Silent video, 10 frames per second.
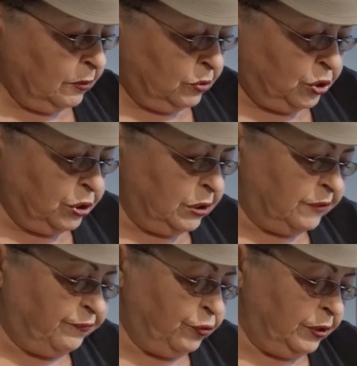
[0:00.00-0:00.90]

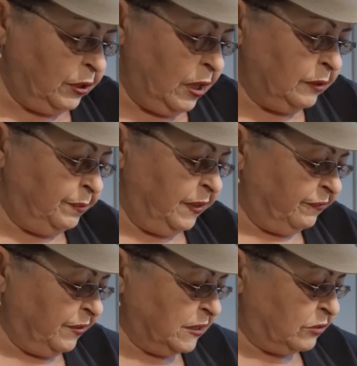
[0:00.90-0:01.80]
Just for that
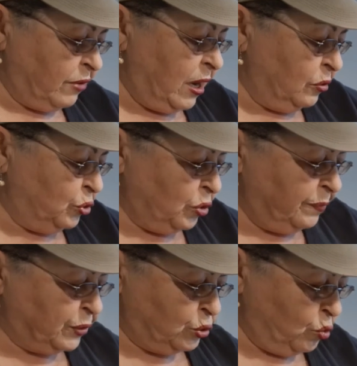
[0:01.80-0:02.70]
beefless ground to
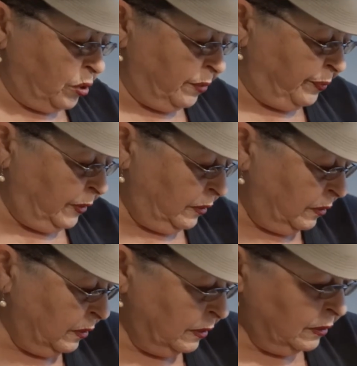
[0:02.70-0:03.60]
absorb
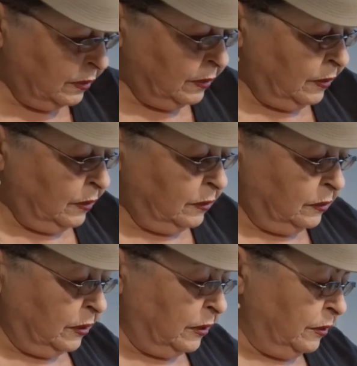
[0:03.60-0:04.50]

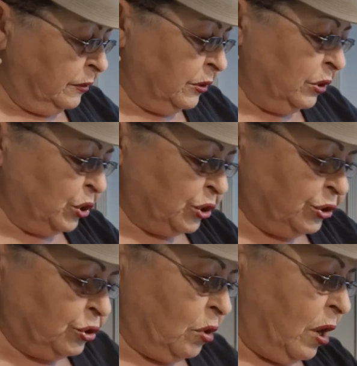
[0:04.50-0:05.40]
the
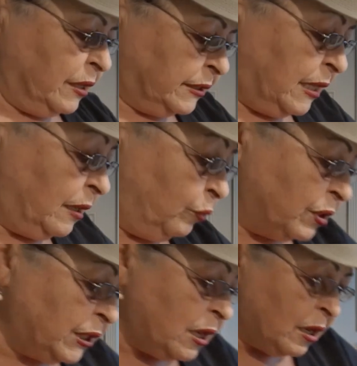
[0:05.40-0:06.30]
delicious sauce, and
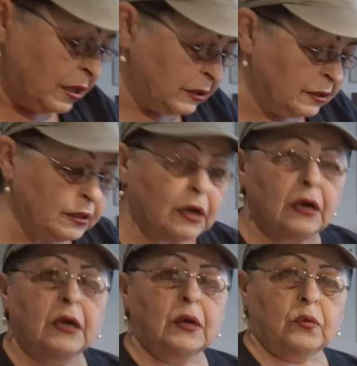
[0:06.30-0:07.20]
we're done.
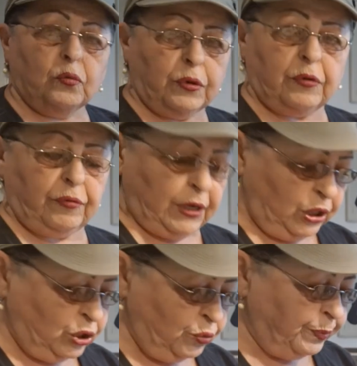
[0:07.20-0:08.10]
We're
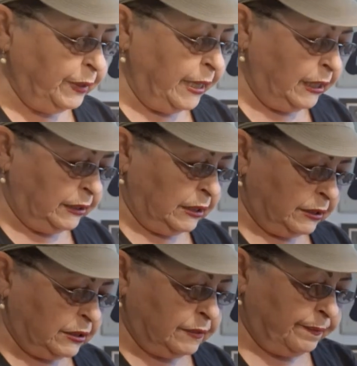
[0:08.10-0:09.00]
ready to plate it.